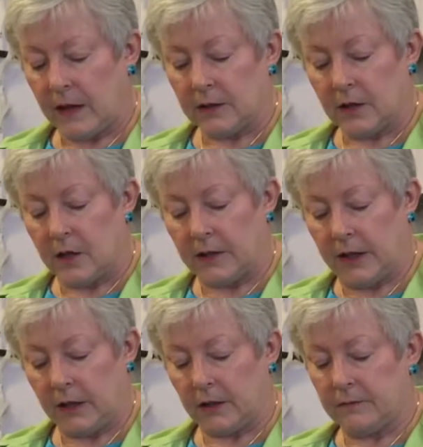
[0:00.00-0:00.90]
along
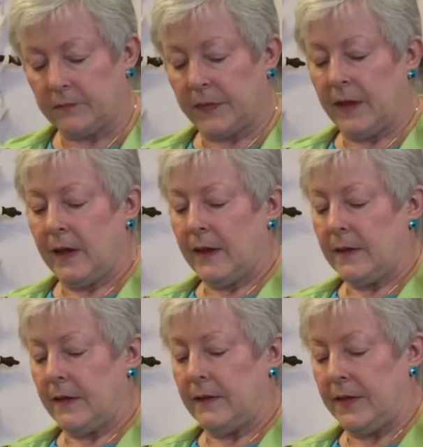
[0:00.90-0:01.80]
here
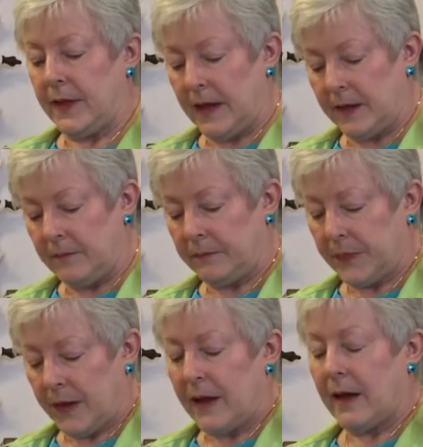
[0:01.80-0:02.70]
then
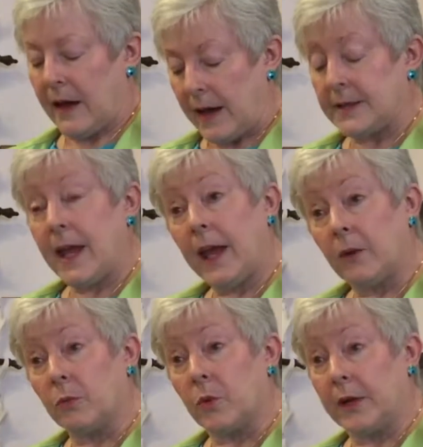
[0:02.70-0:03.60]
I take
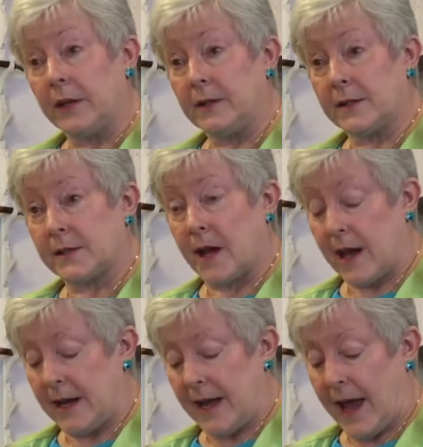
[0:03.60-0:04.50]
one
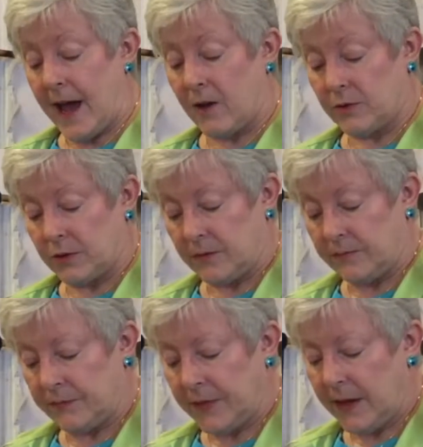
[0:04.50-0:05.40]
side out
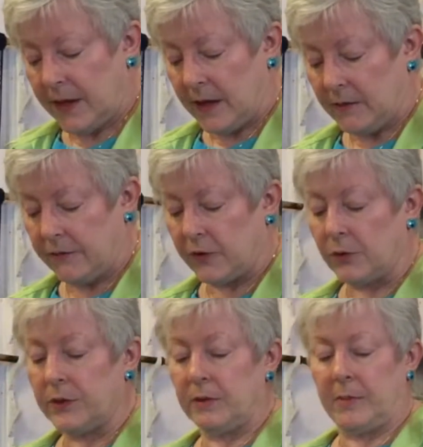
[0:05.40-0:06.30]
and
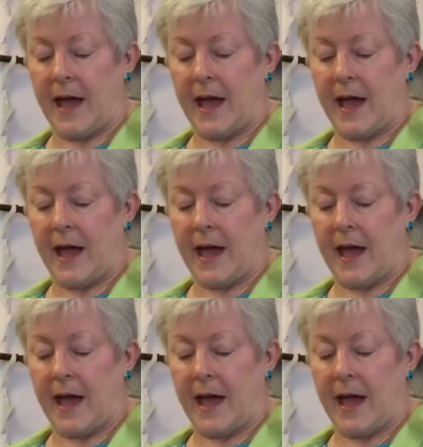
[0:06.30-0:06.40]
fold it